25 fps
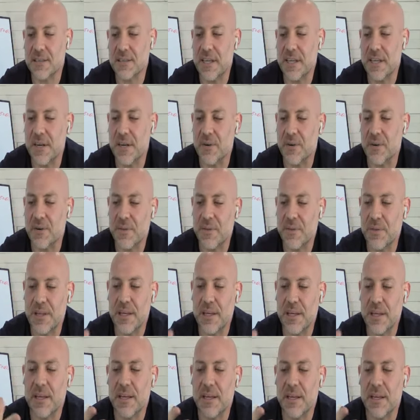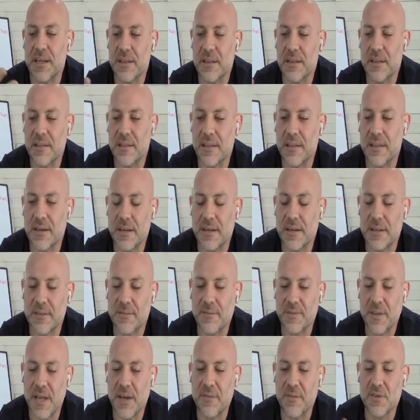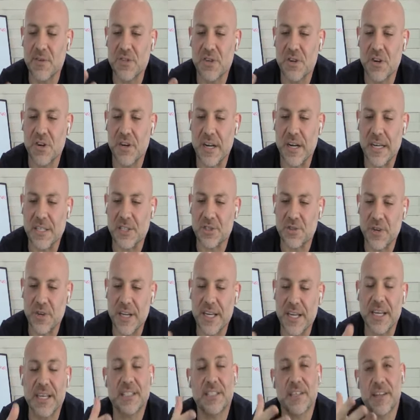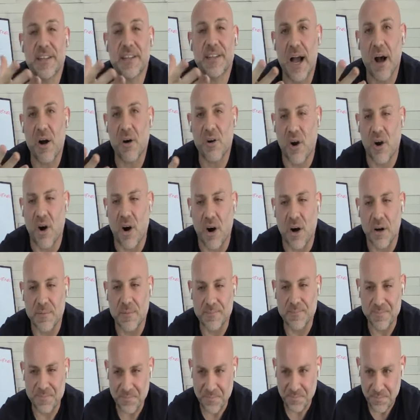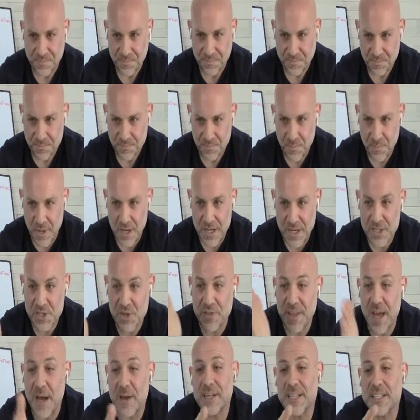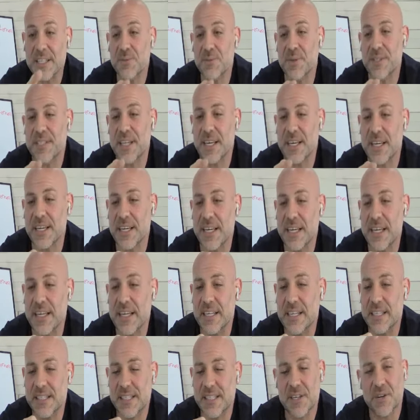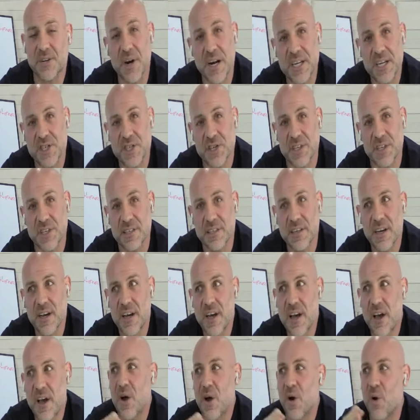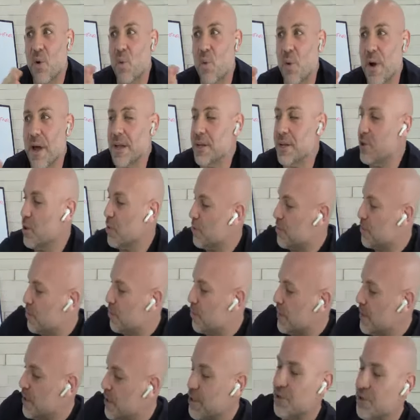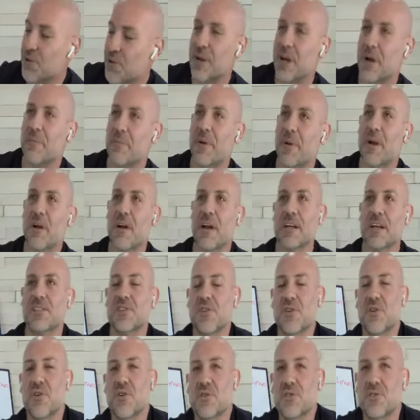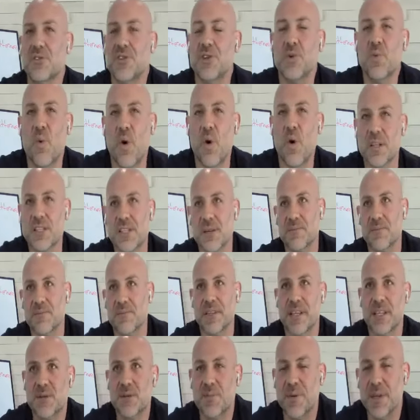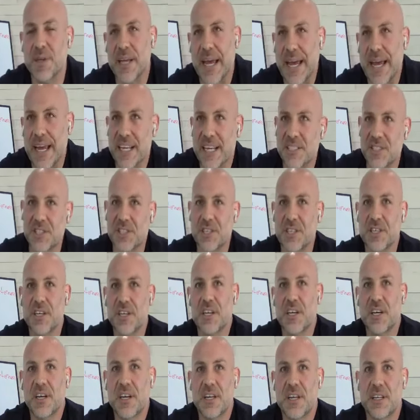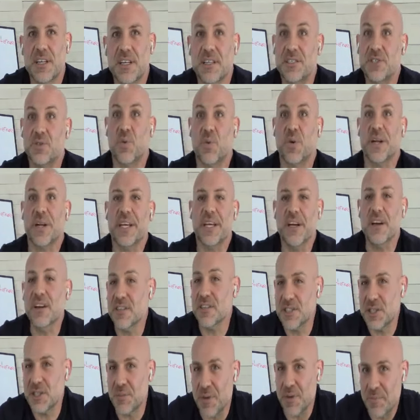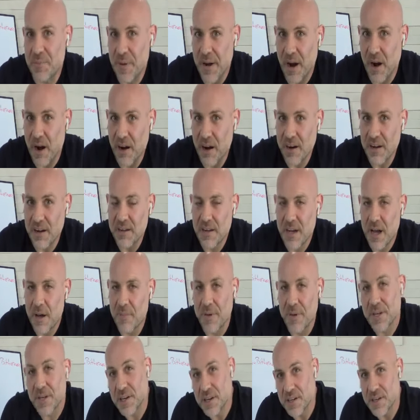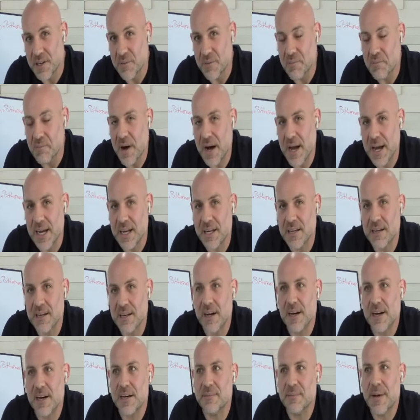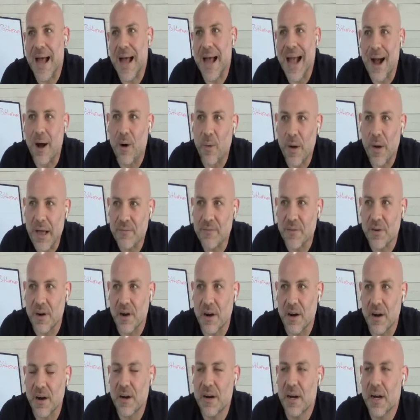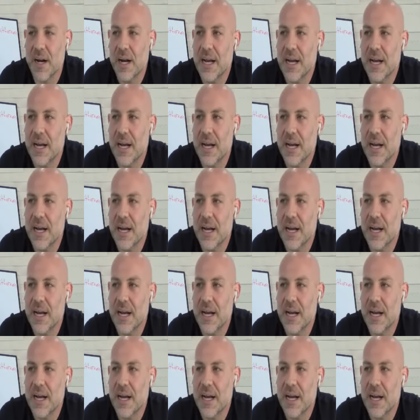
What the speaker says: the flavors are extruding into the alcohol, so that needs to be taken in consideration when you're doing the pairing. So do you want something that's been aged 20 years to be paired? I mean, you might. However,